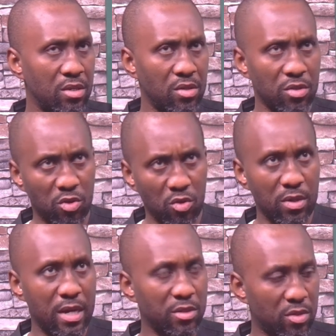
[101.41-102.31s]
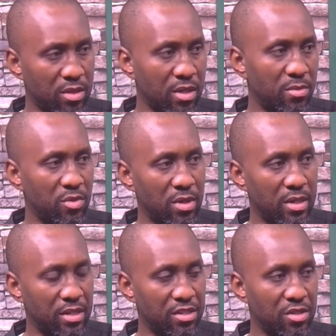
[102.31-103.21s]
your solar sustainable
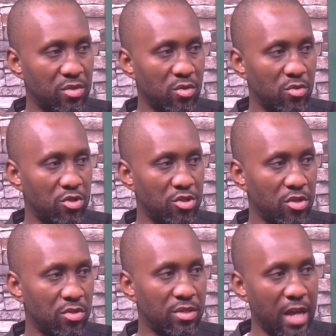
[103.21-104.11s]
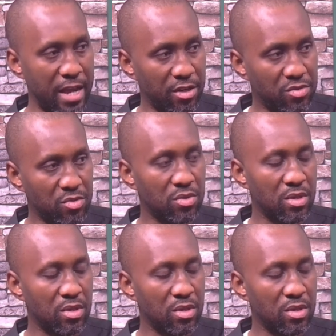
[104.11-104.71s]
energy solutions hydro